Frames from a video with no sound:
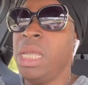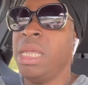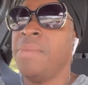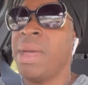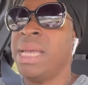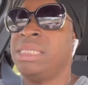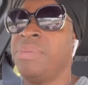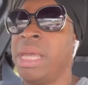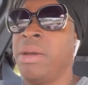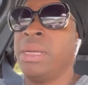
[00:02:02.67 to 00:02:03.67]
Get my
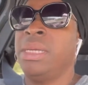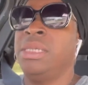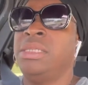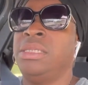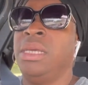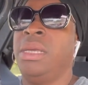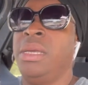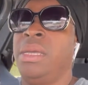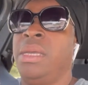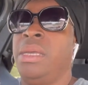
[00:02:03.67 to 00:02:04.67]
asparagus
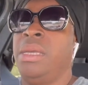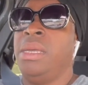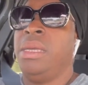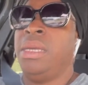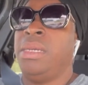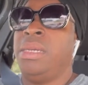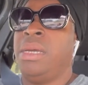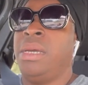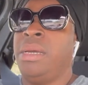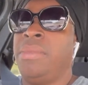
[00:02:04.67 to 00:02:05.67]
and
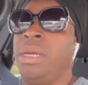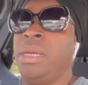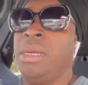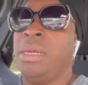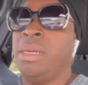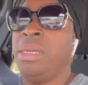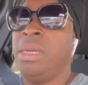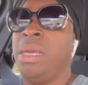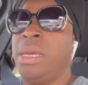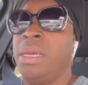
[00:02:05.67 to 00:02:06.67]
um,
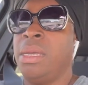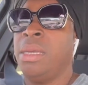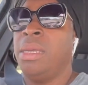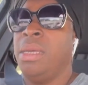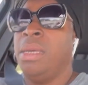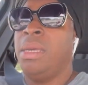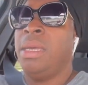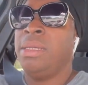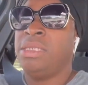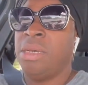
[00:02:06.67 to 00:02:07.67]
yeah,
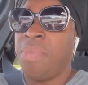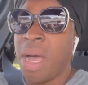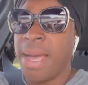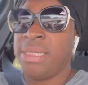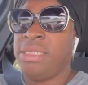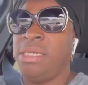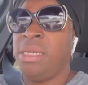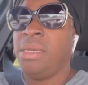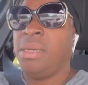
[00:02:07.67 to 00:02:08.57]
and some pasta.